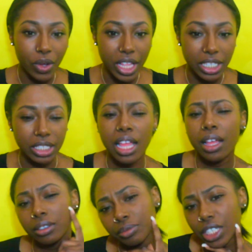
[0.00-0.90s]
Or like this.
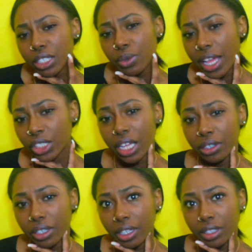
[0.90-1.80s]
Should I do
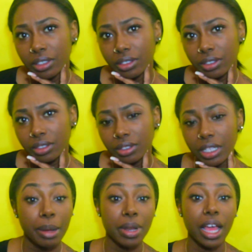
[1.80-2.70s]
eyeshadow today?
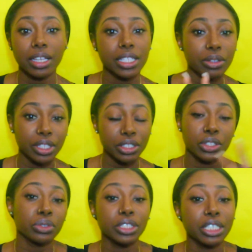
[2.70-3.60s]
I'm not, because I don't think
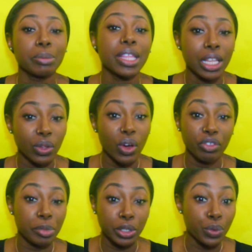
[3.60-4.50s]
the story's going to be that
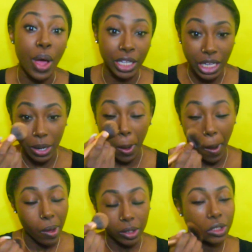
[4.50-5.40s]
long for me to do eyeshadow.
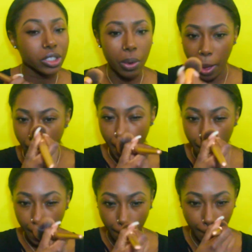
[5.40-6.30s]
So,
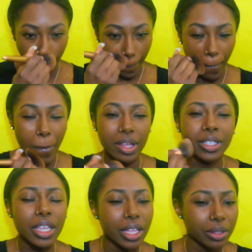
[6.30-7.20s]

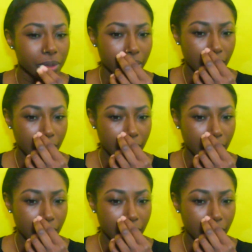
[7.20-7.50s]
yeah.